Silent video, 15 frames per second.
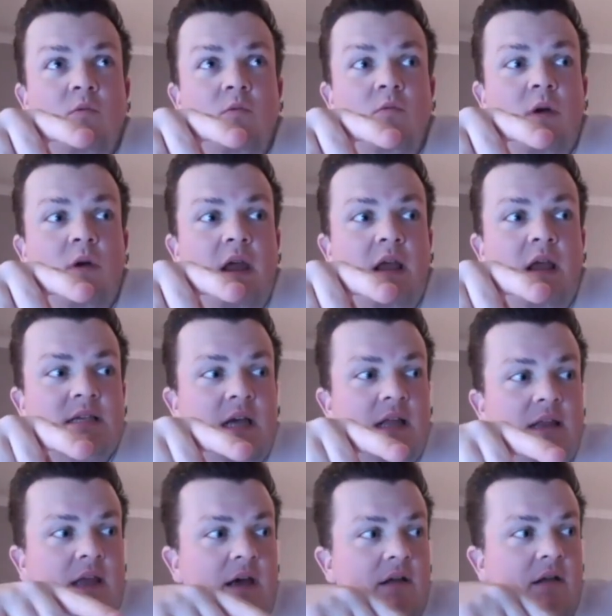we sat
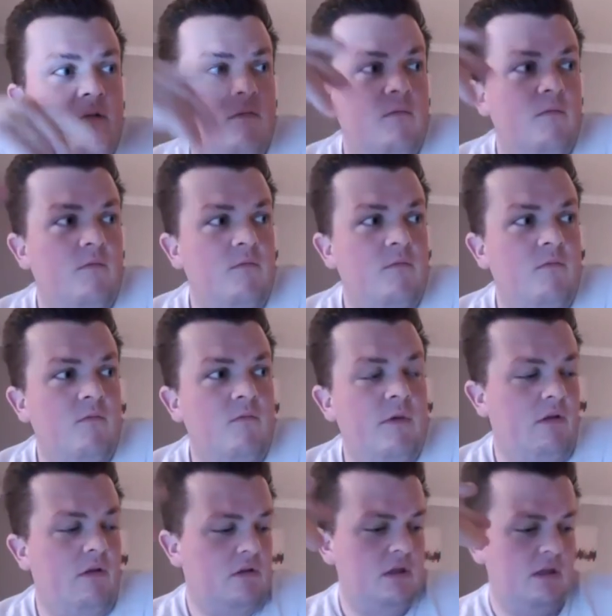down and we
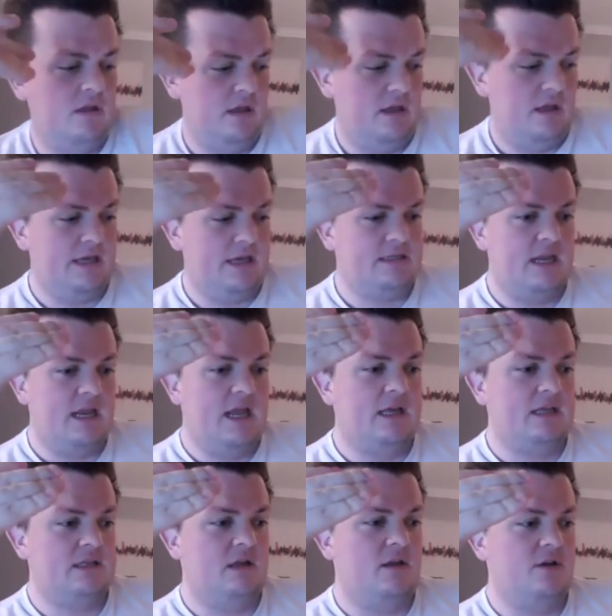looked at the guests that he
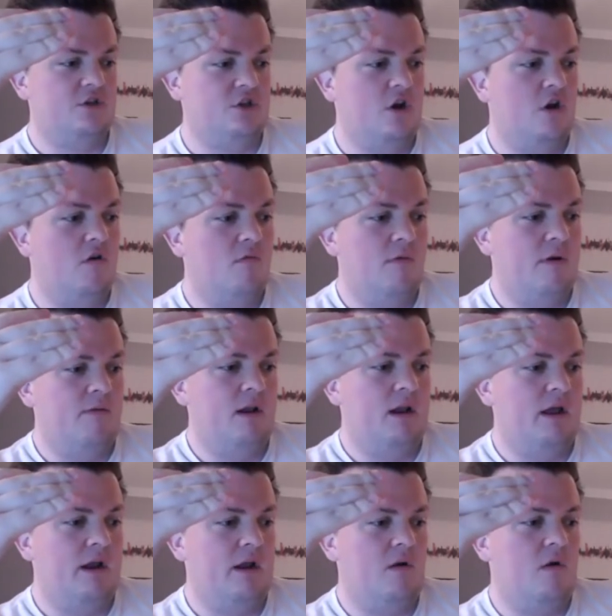has on the show, and we were
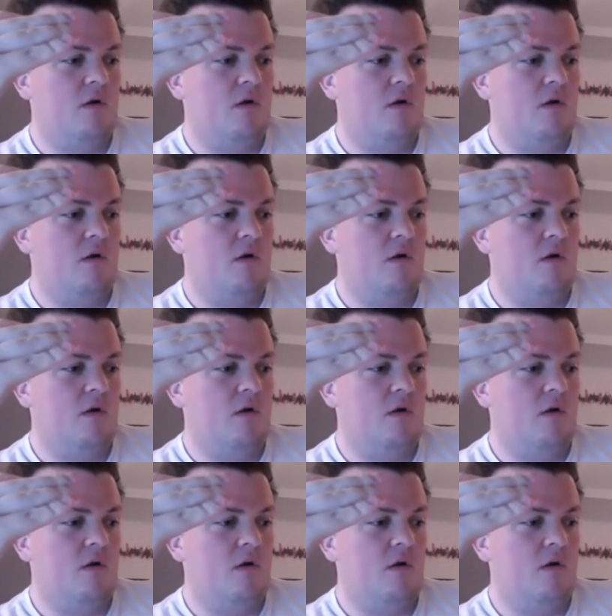like,